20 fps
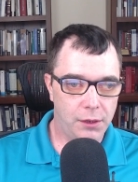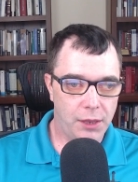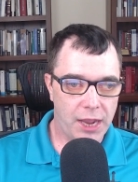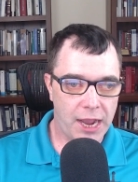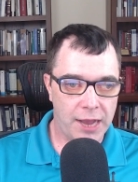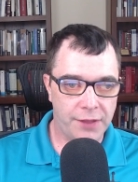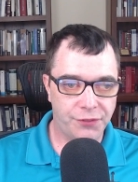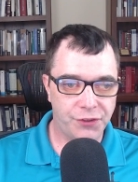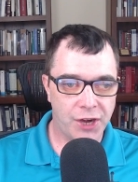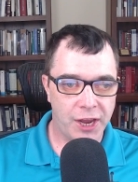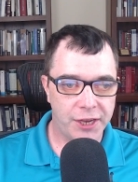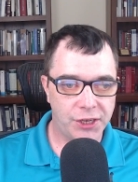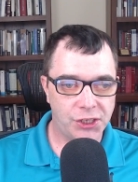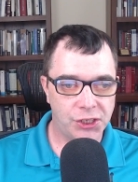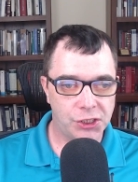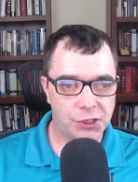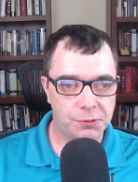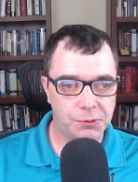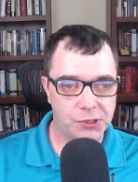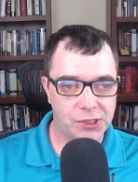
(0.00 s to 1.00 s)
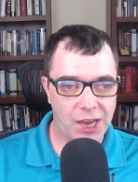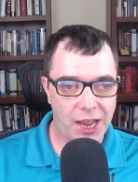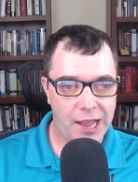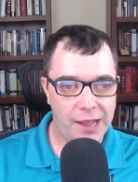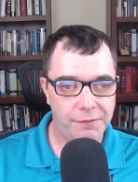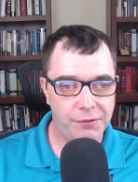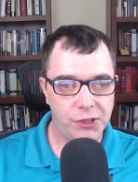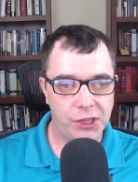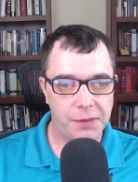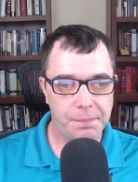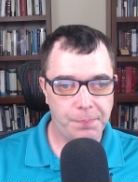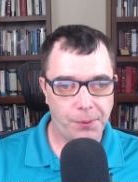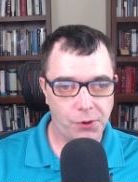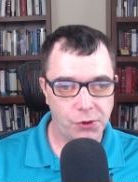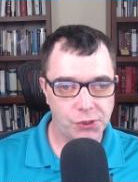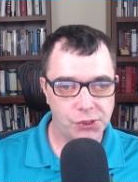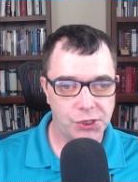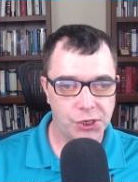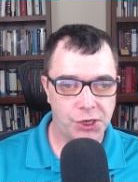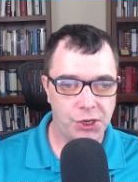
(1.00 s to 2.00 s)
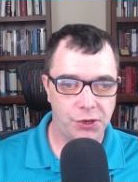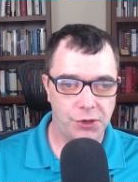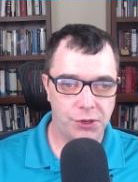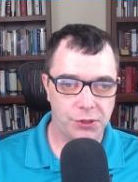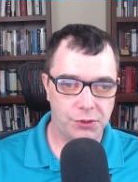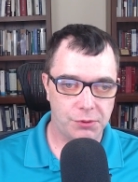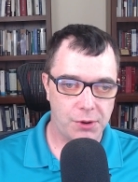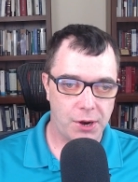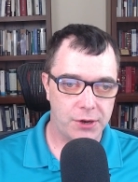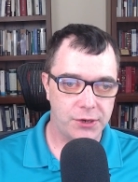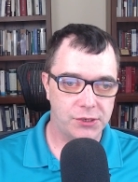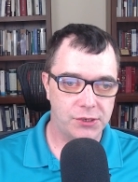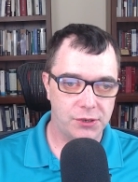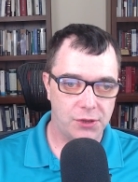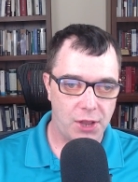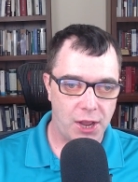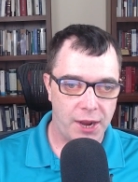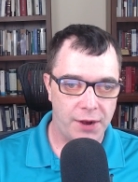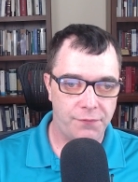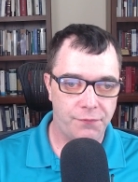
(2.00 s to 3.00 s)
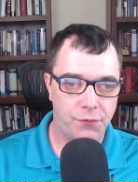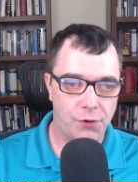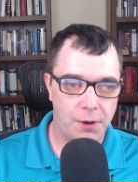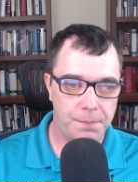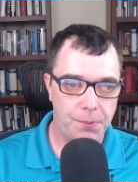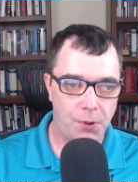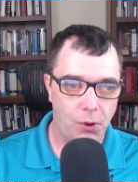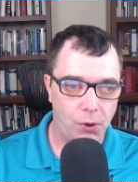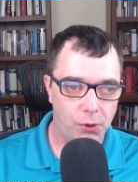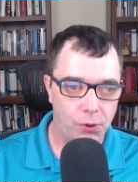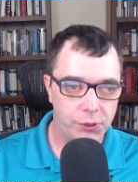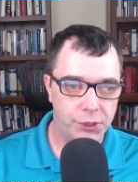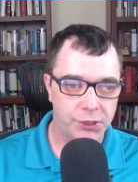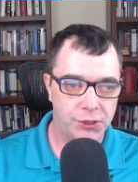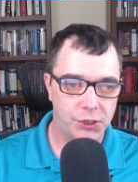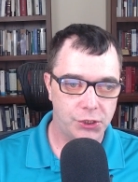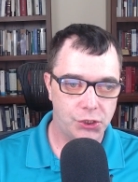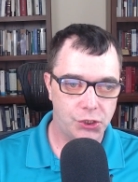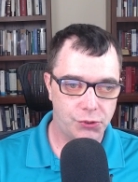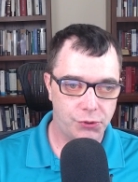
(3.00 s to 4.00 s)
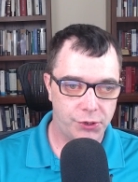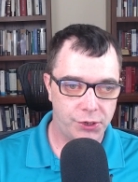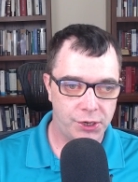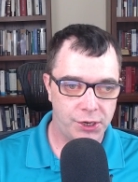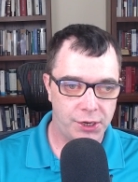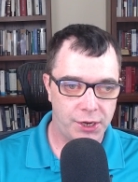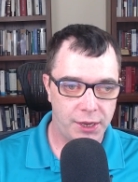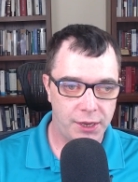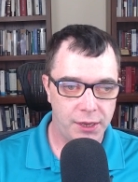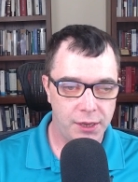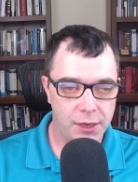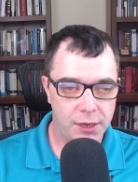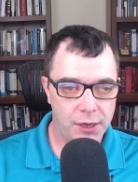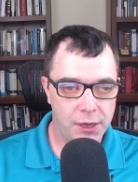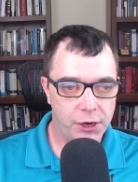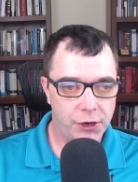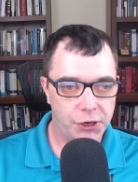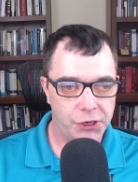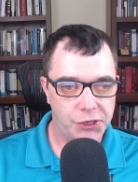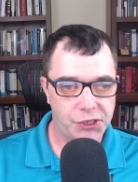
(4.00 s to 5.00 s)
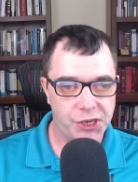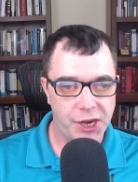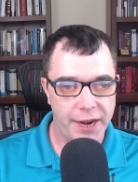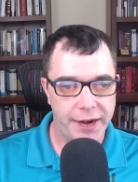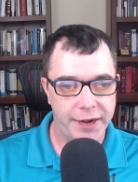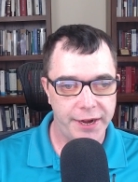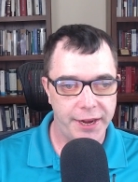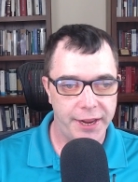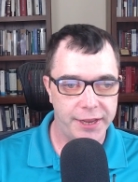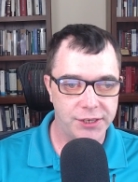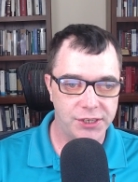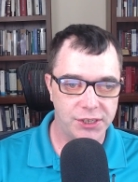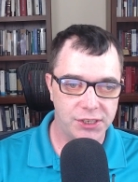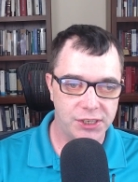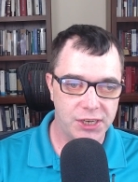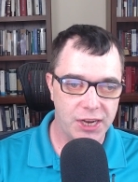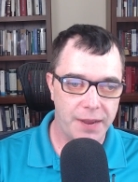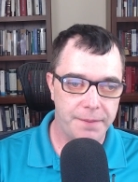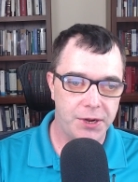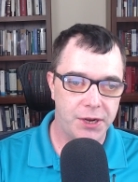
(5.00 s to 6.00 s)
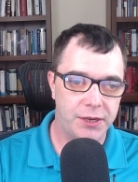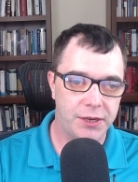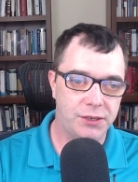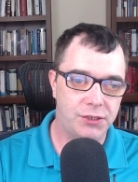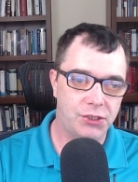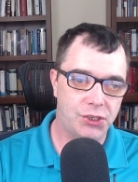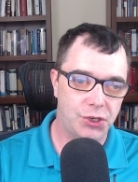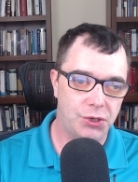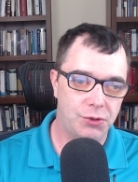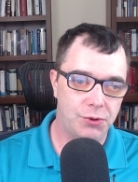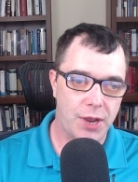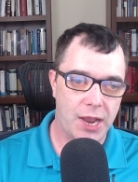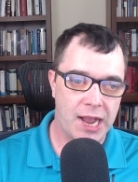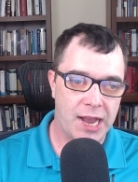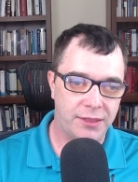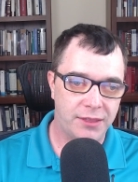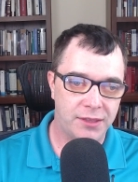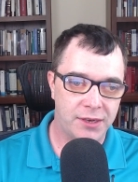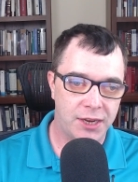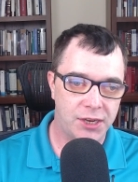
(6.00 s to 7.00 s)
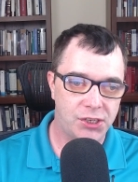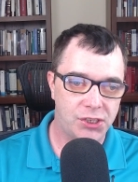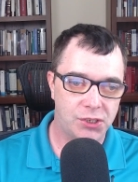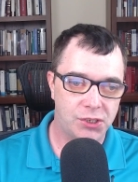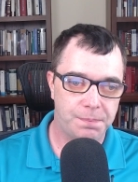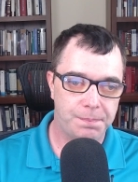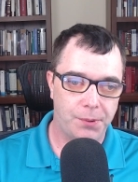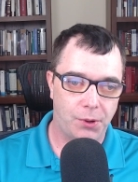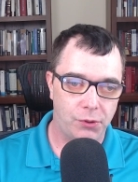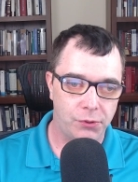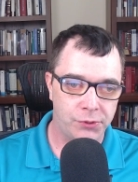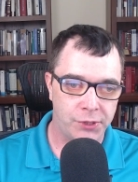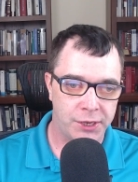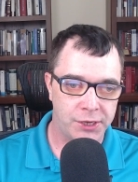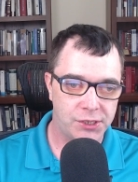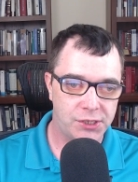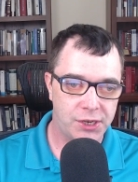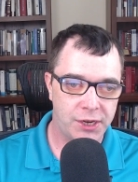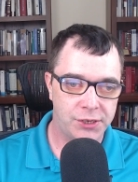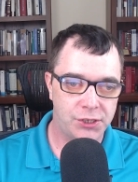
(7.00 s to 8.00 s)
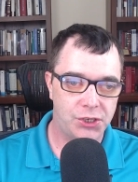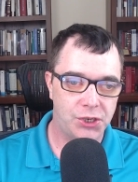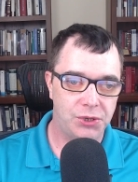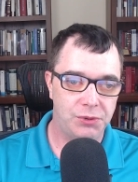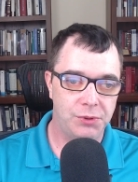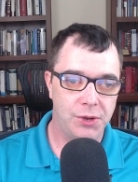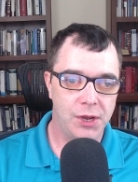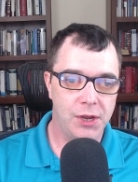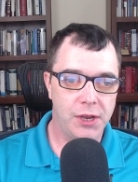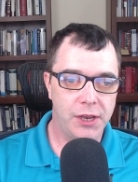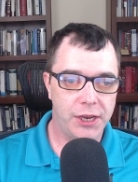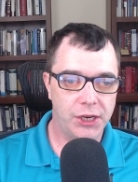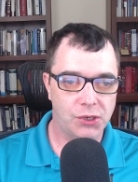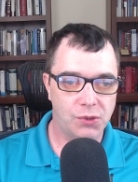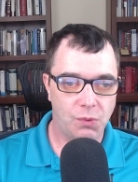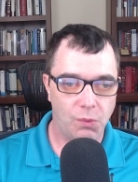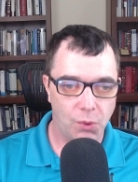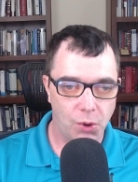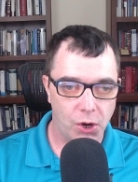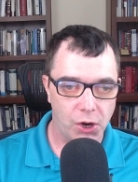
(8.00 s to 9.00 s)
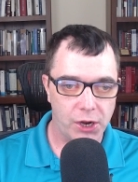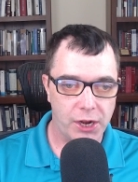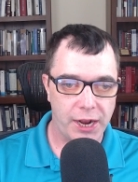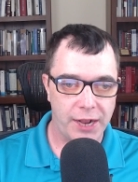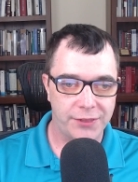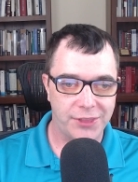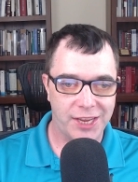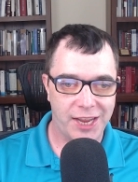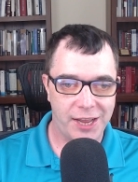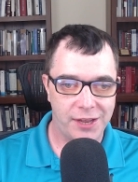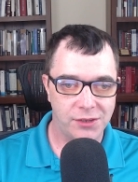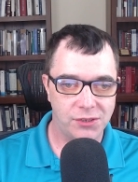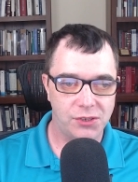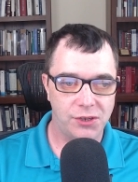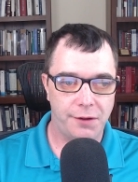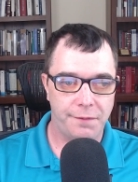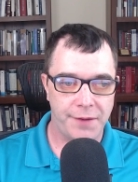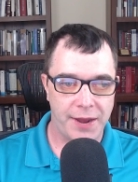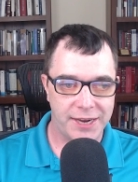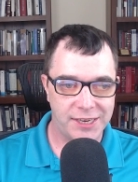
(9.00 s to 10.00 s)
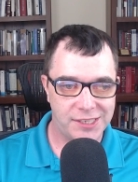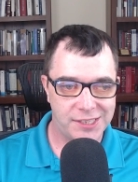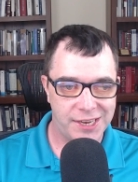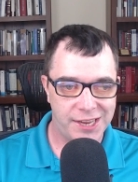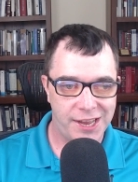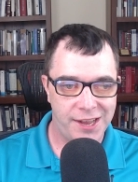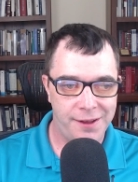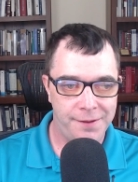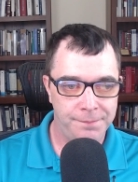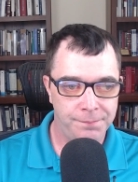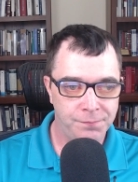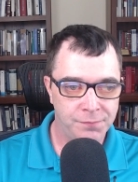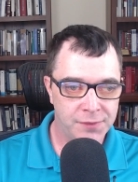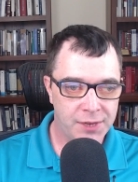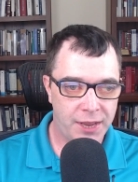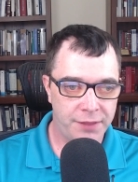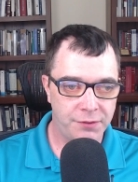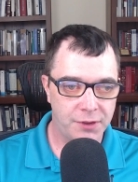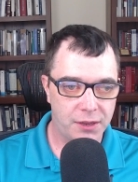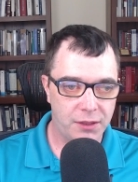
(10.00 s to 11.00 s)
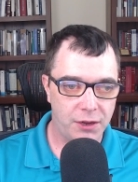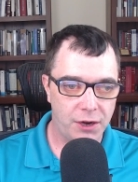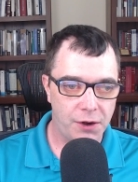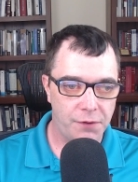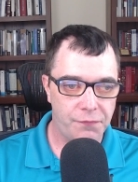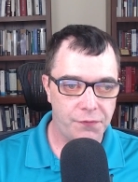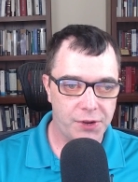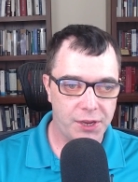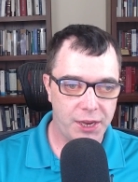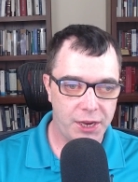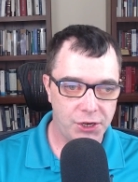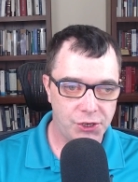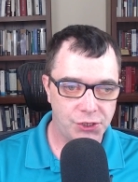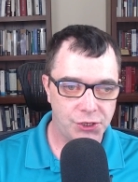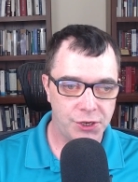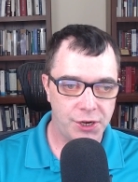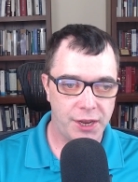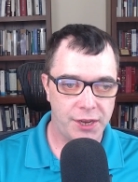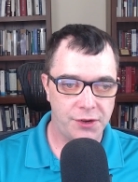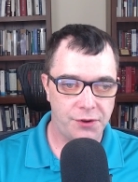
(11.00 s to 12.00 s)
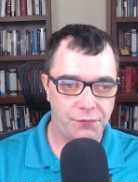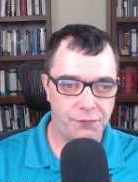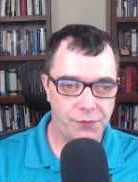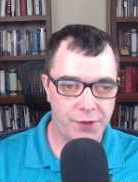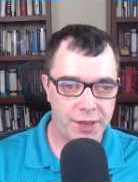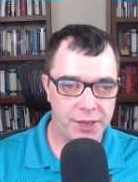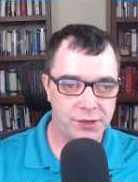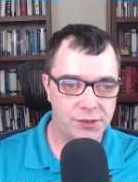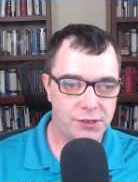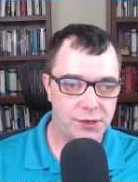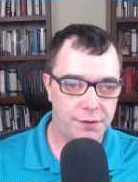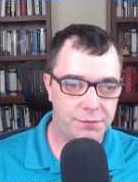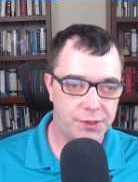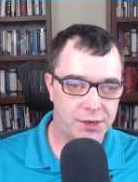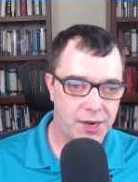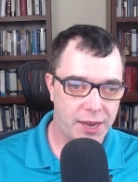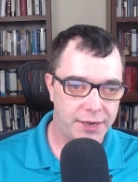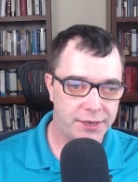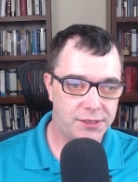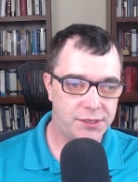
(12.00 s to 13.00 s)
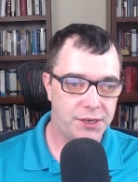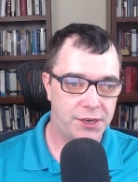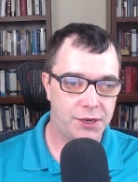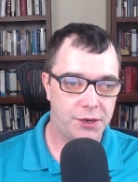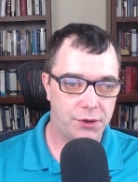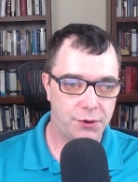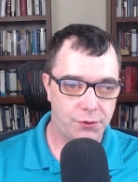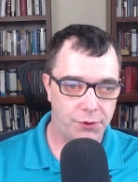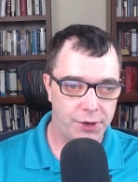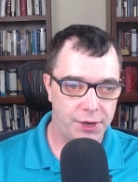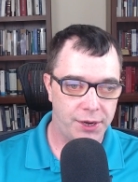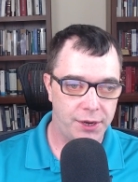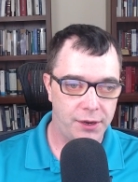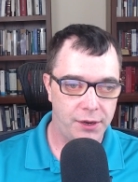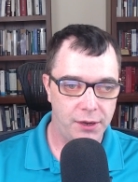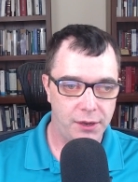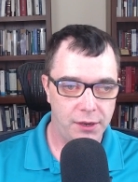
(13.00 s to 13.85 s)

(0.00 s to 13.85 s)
Athanasius was heavily persecuted throughout his life for upholding the Trinity. Christianity is indebted to Athanasius' boldness and to his work at the Council of Nicaea and the clarification and defense of the Nicene Creed.